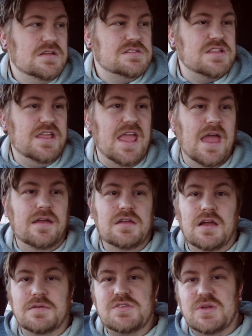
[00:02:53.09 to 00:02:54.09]
So yeah,
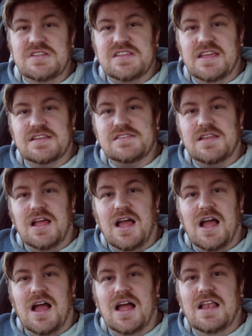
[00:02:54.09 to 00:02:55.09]
I'm 26.
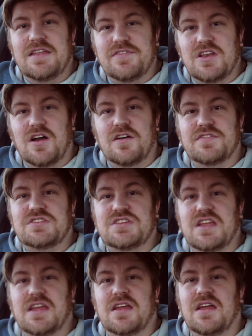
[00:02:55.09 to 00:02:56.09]
I live in
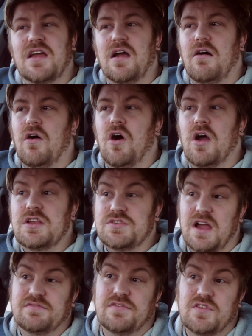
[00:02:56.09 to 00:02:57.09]
Hertfordshire. I
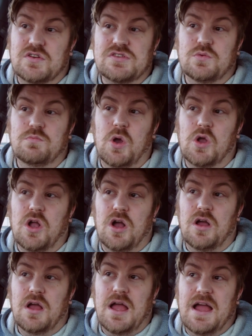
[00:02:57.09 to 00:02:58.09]
drive a Vauxhall
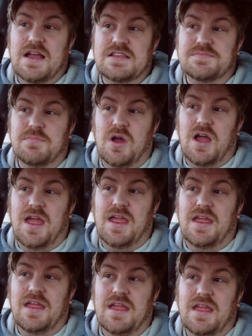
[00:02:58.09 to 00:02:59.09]
Mokka as
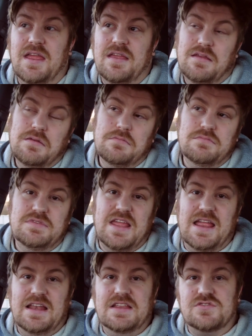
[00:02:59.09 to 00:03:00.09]
my
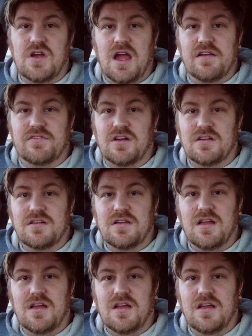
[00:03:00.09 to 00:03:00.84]
daily driver.